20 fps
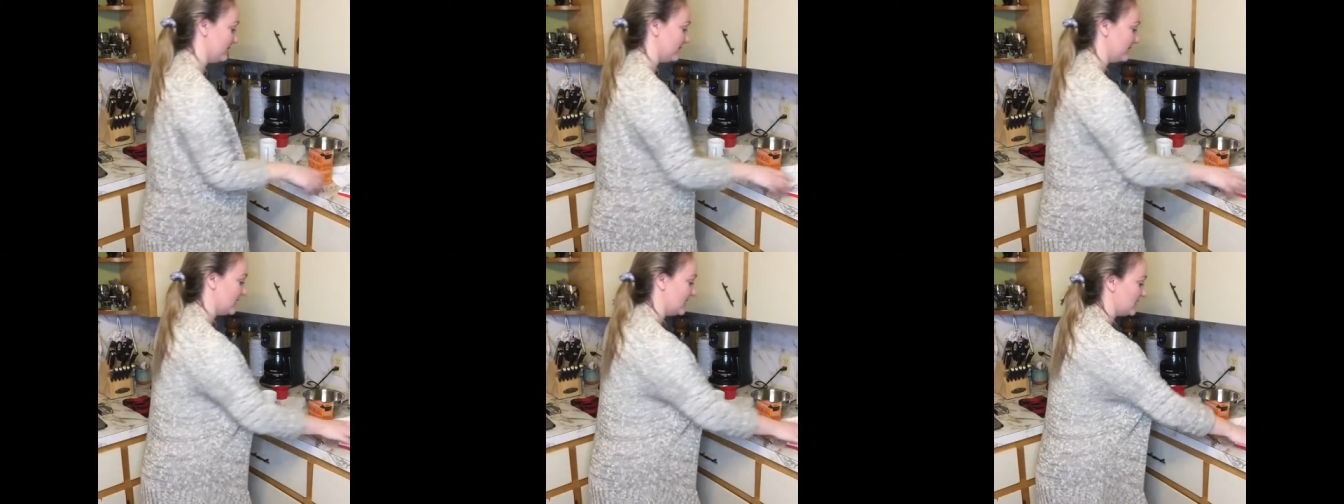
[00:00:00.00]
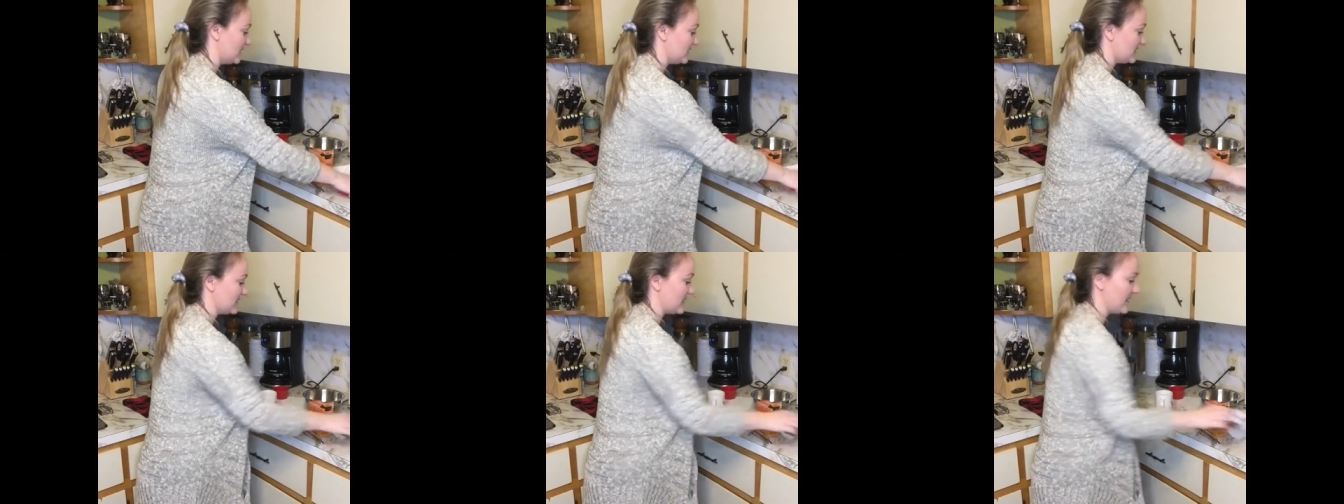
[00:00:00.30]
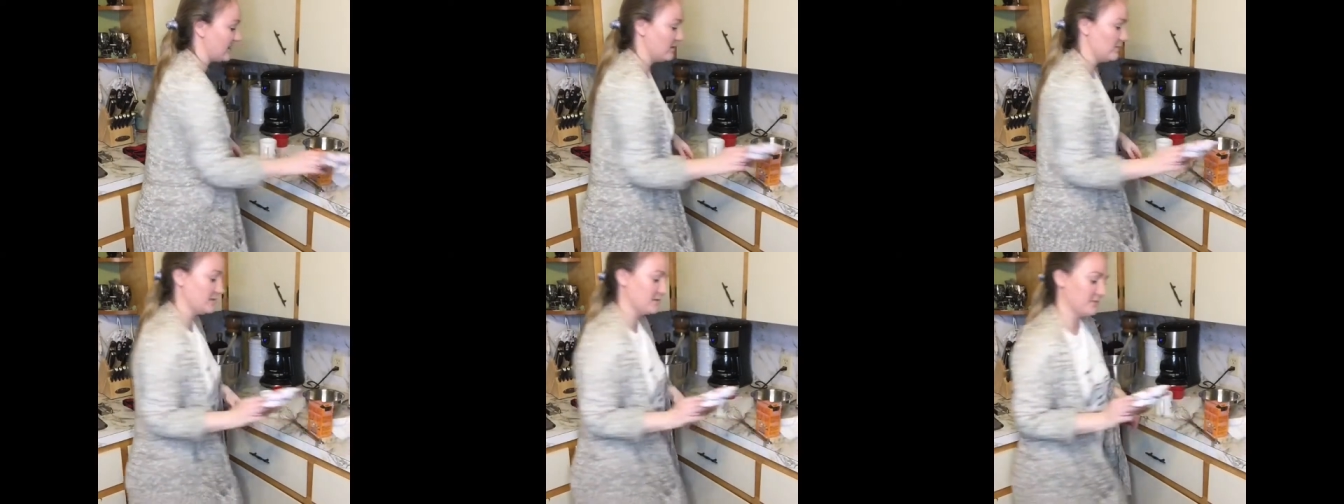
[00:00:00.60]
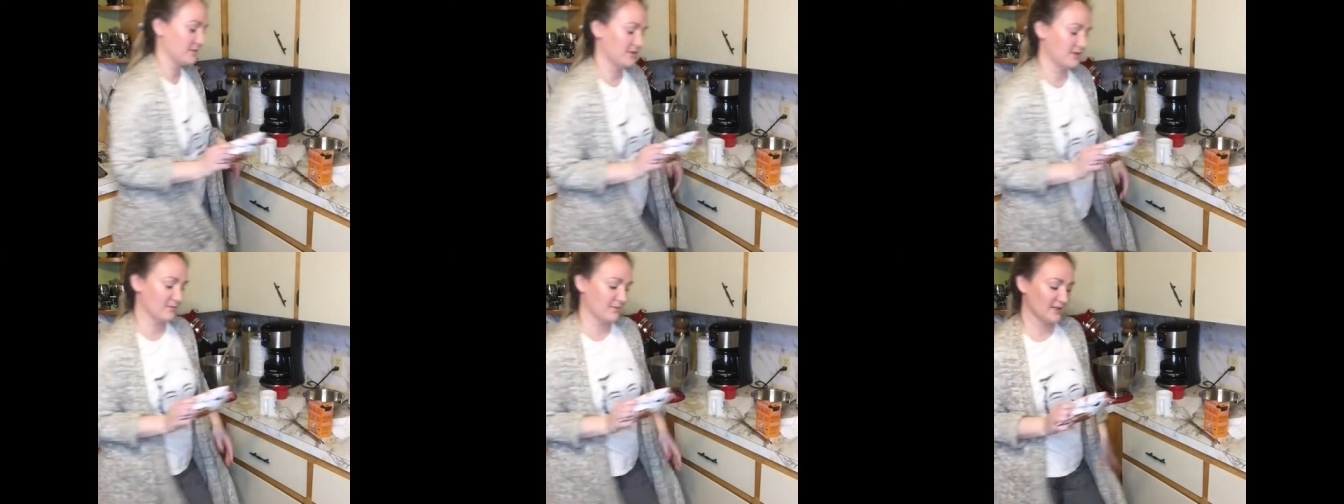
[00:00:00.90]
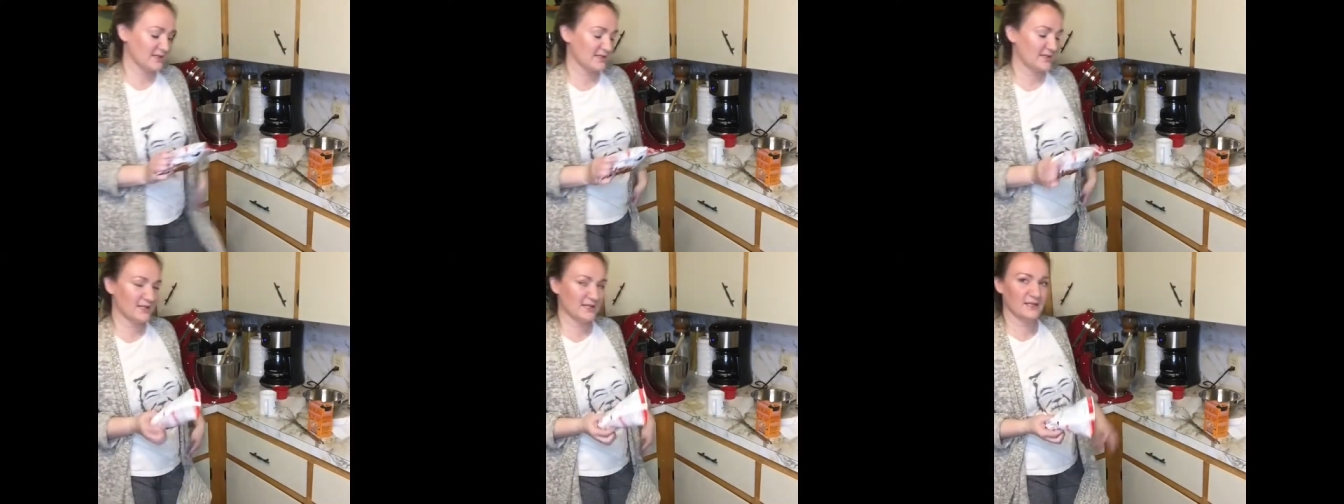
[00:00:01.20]
It just helps when you're
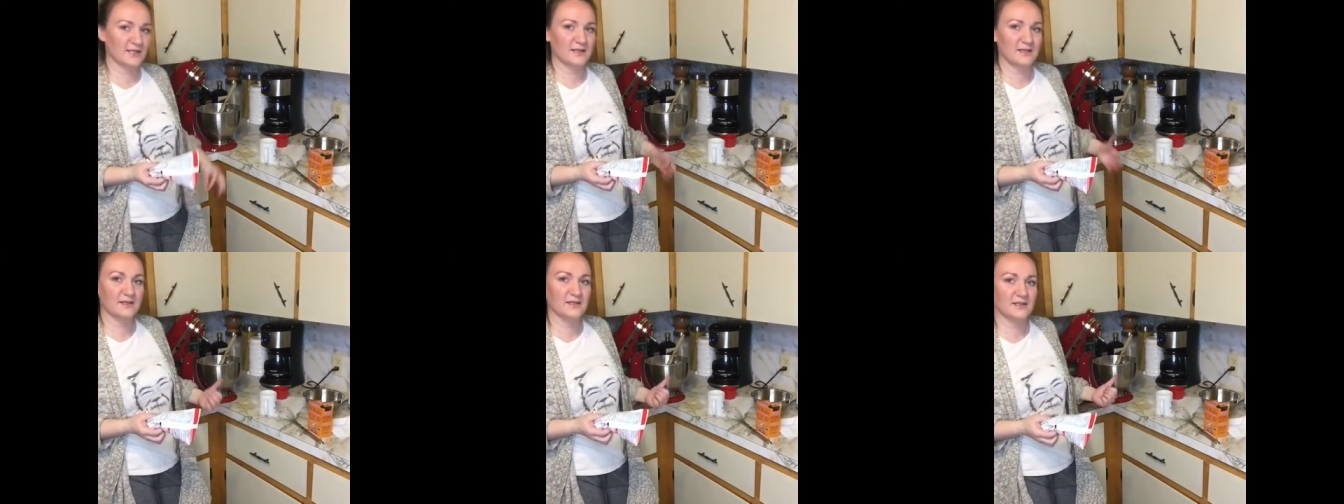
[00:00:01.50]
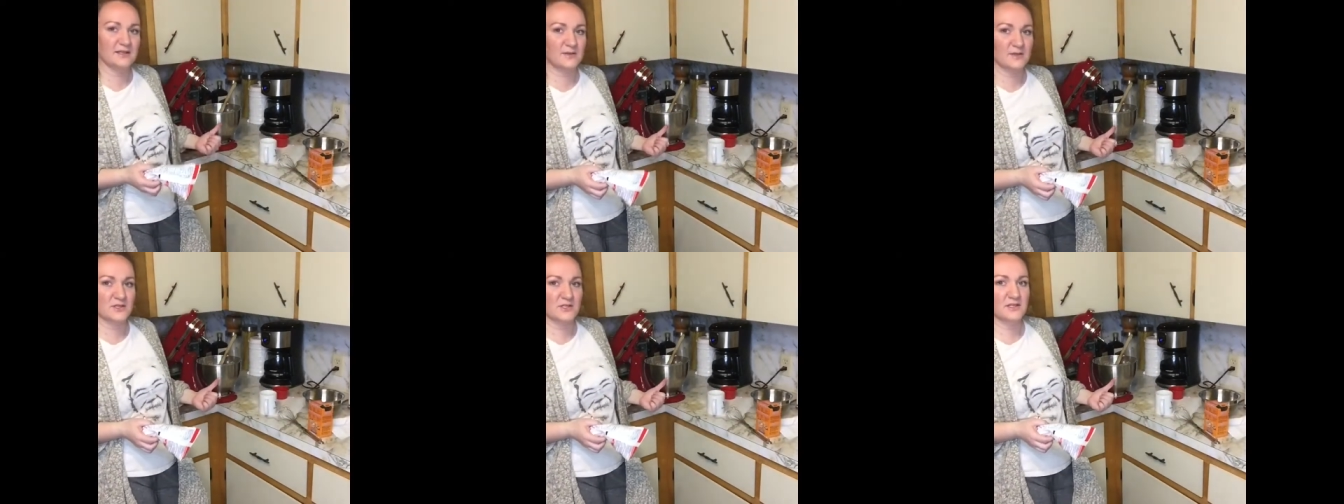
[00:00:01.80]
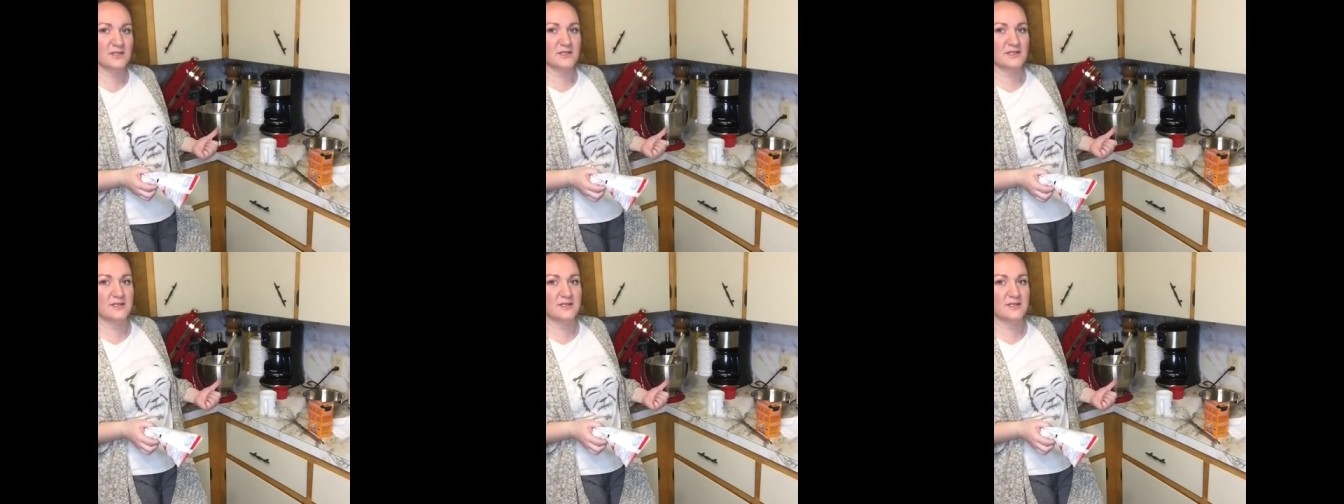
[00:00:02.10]
mixing, especially